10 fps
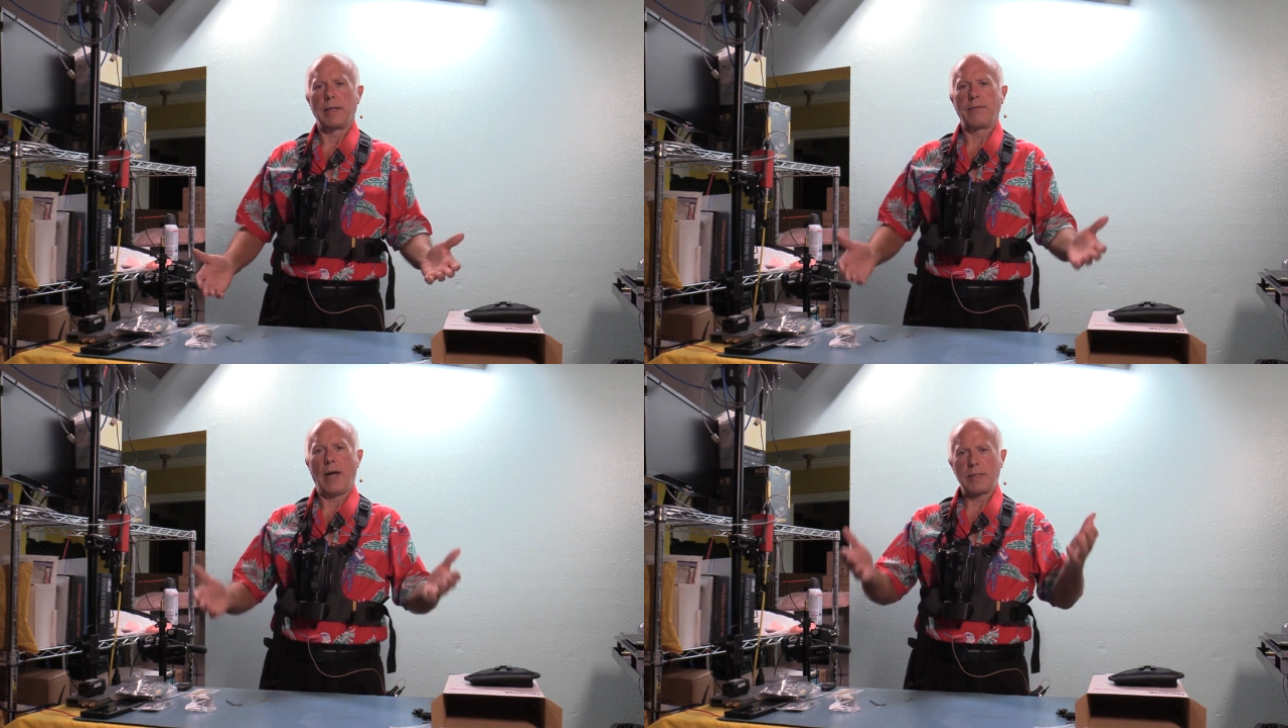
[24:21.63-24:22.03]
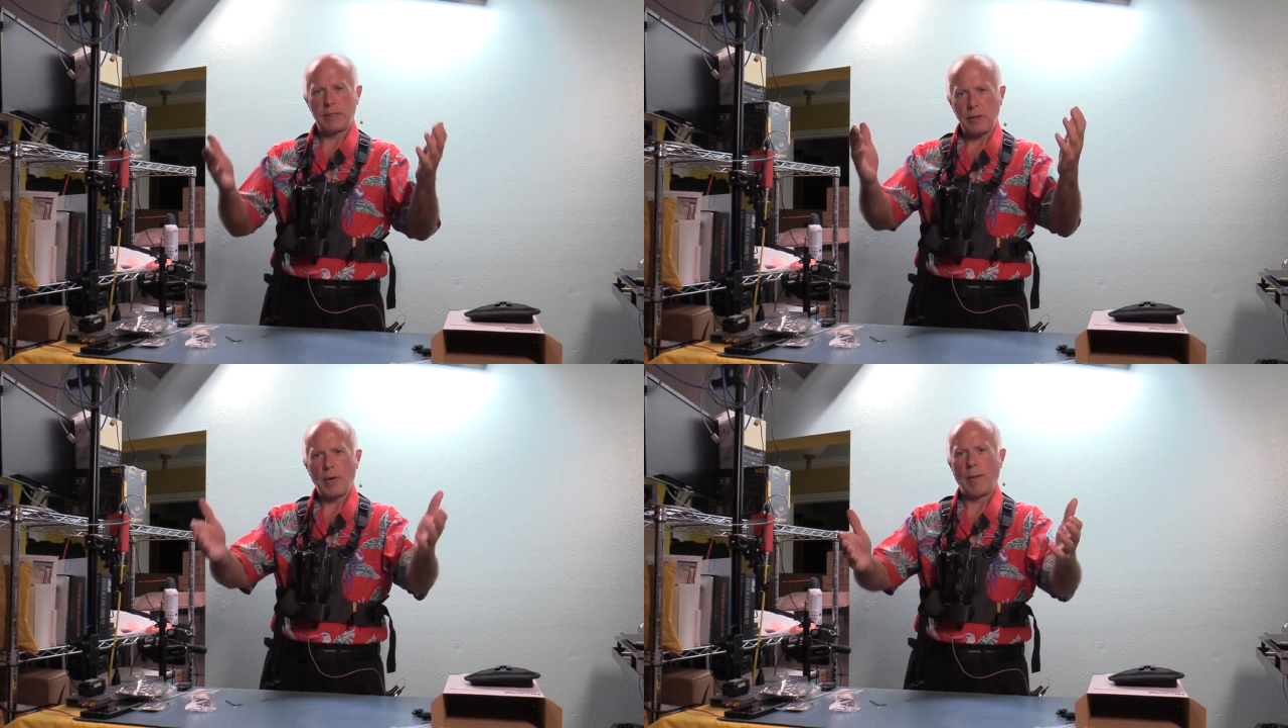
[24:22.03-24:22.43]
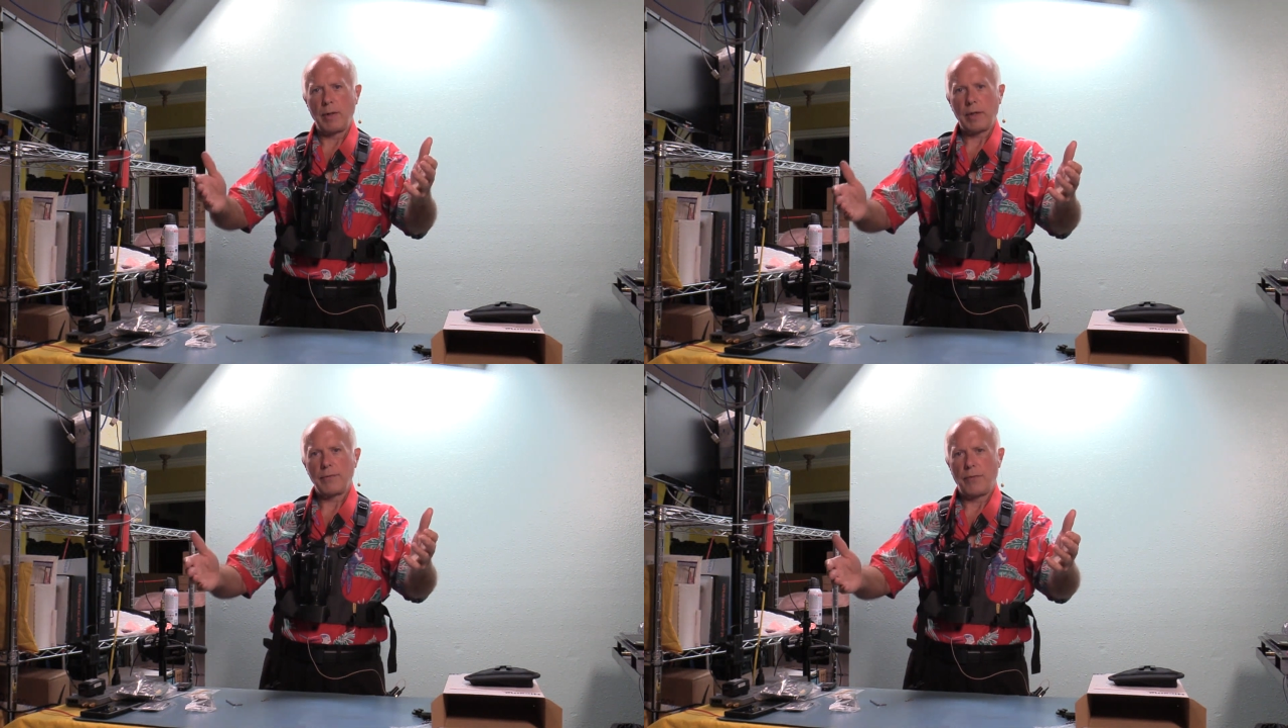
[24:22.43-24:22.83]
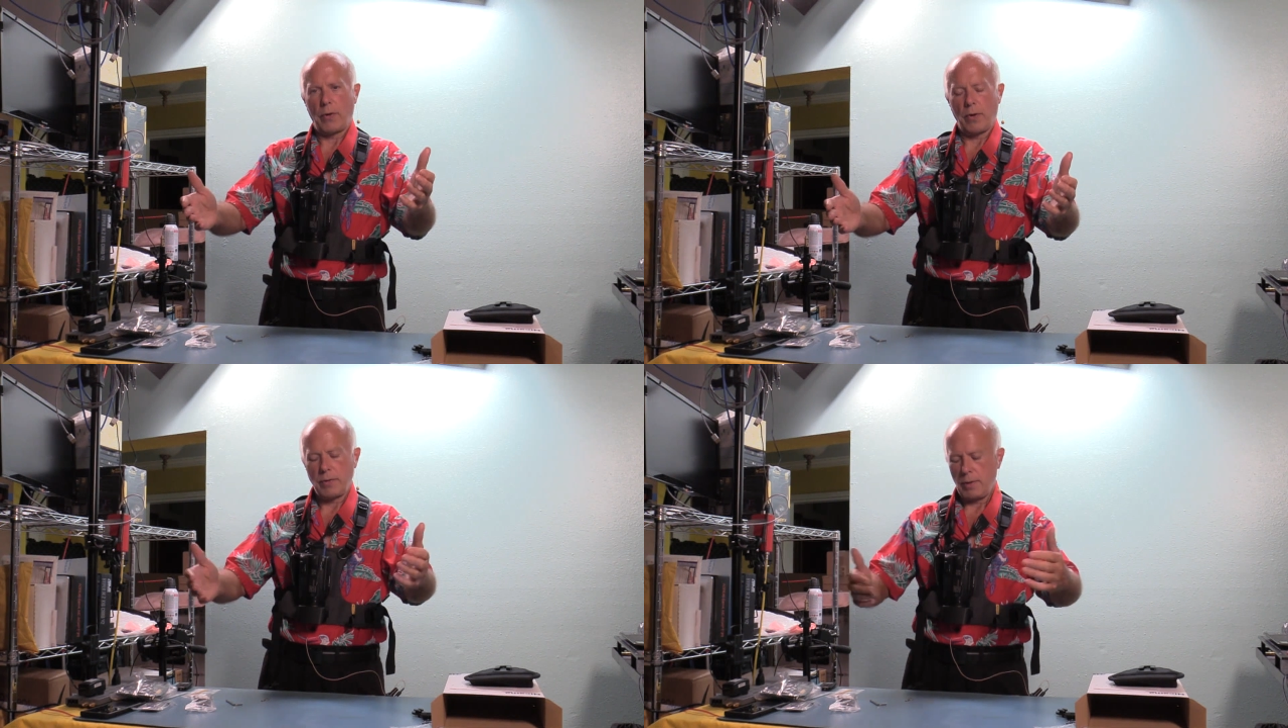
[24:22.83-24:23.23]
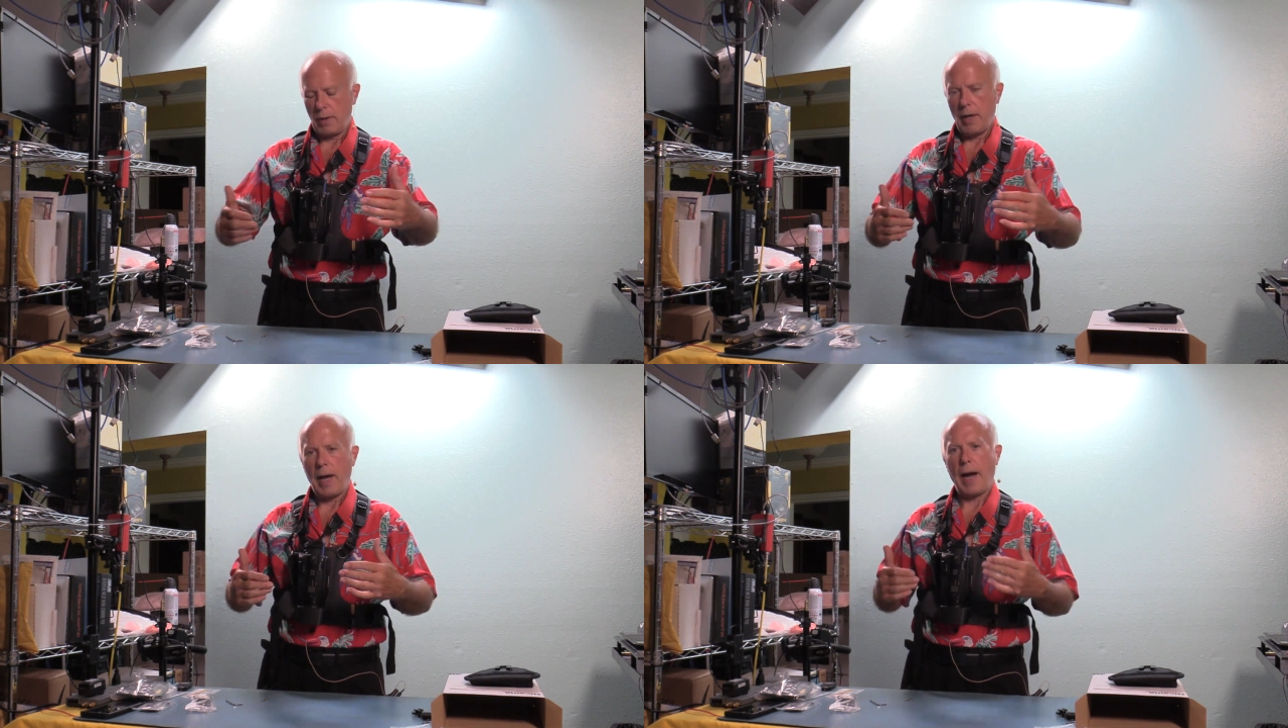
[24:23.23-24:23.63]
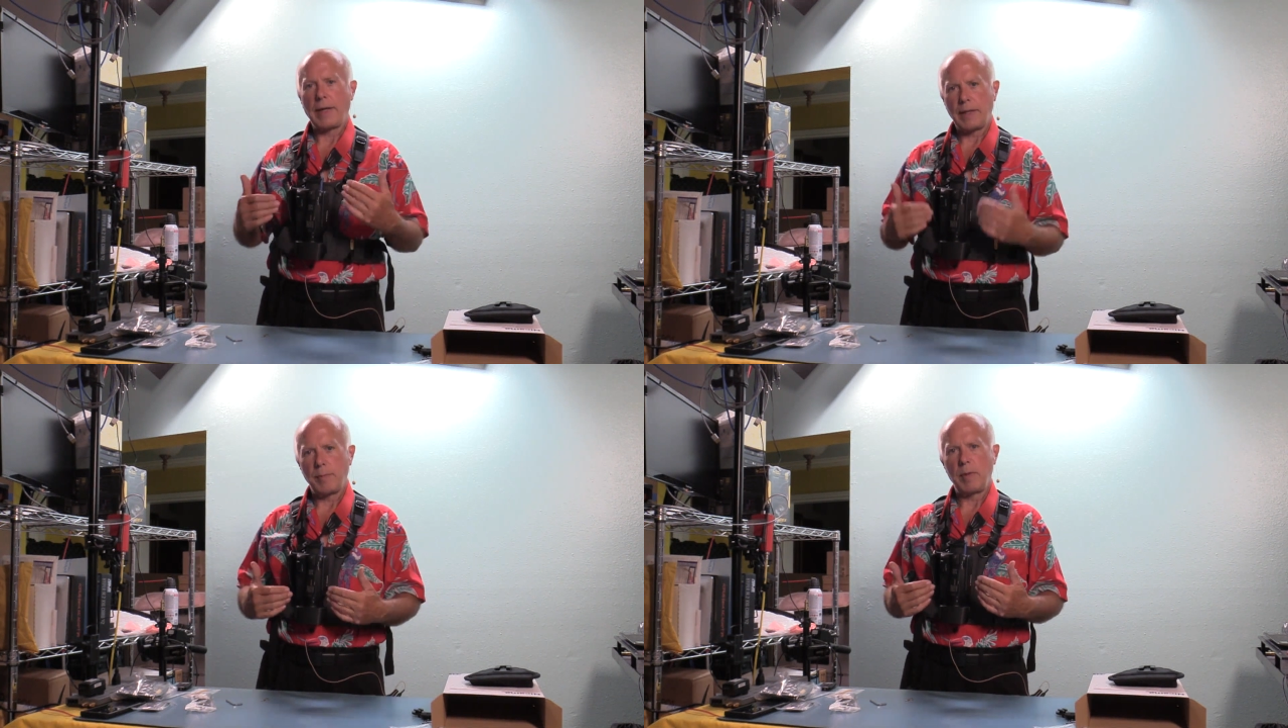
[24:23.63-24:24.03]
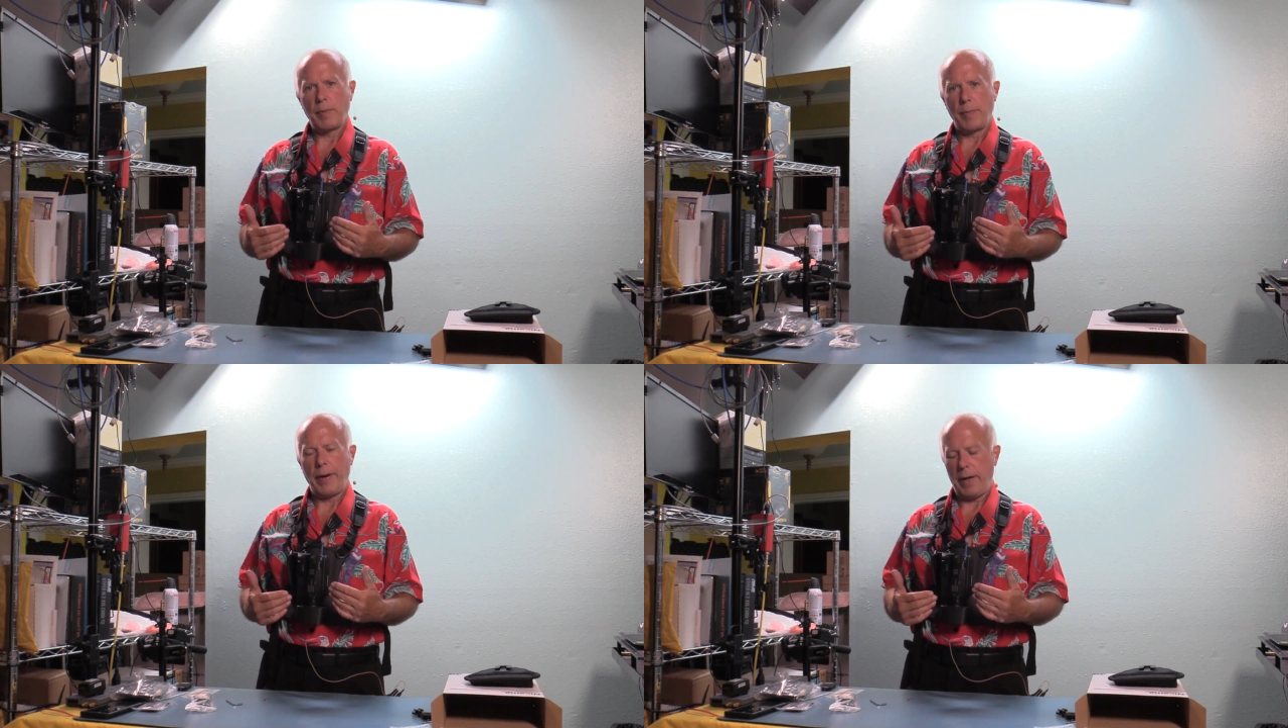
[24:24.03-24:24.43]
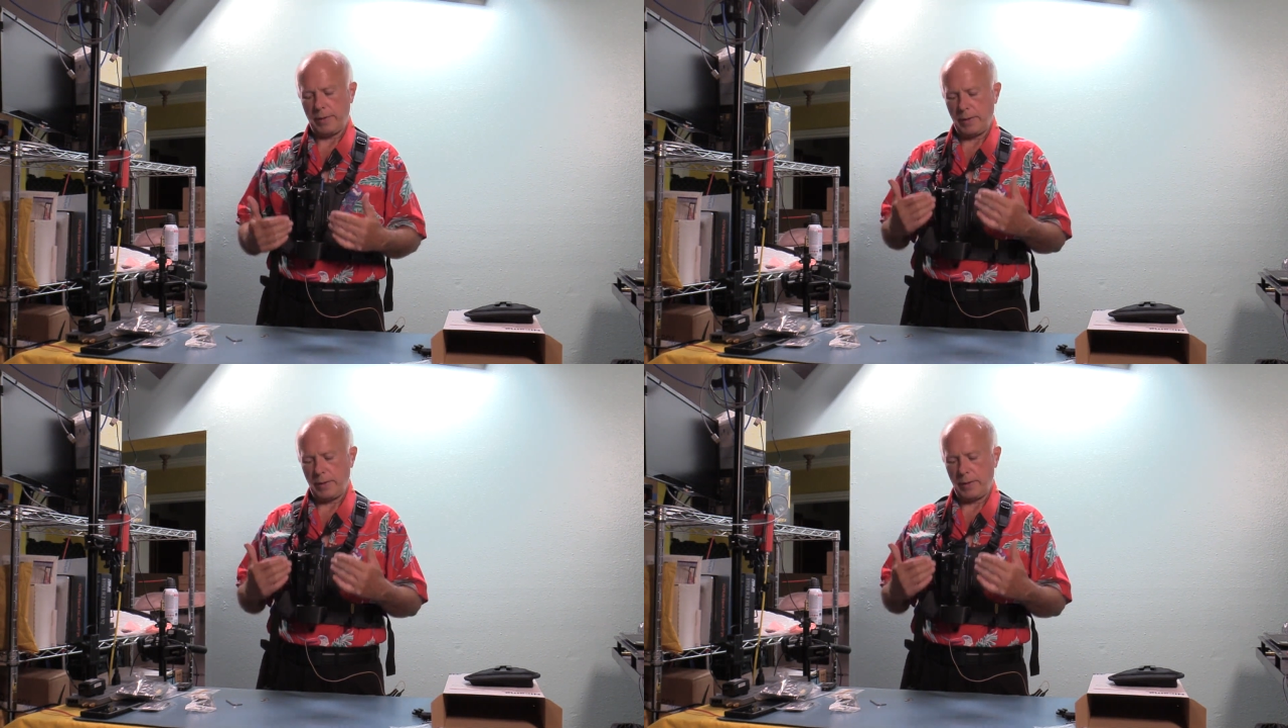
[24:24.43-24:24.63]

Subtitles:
if I see what I'm looking for, I need to be prepared.